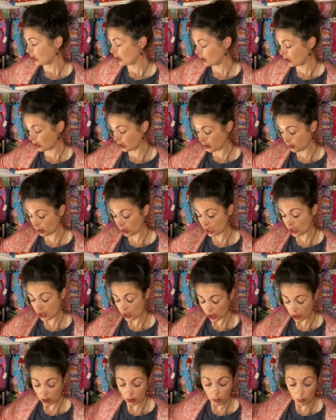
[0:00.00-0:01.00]
I thought I'd
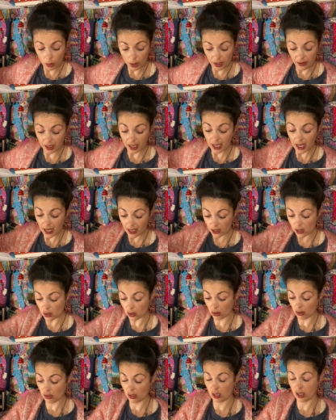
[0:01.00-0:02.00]
show you one of the
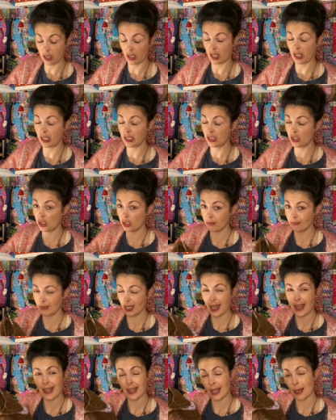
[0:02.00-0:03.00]
cast-ons that I
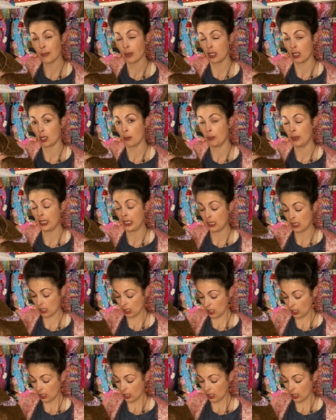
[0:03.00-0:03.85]
am going to complete